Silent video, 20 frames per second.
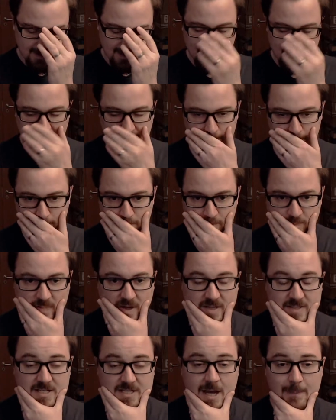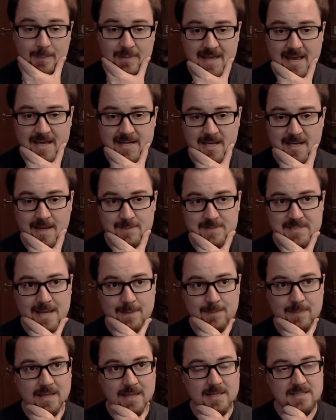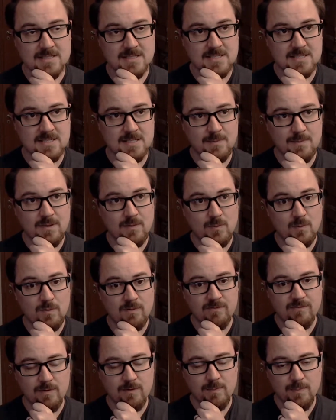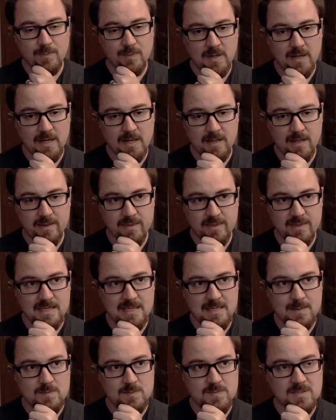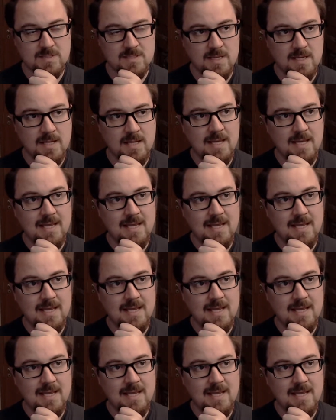On top of that, I'm tapping into some of the Wolfrup themes.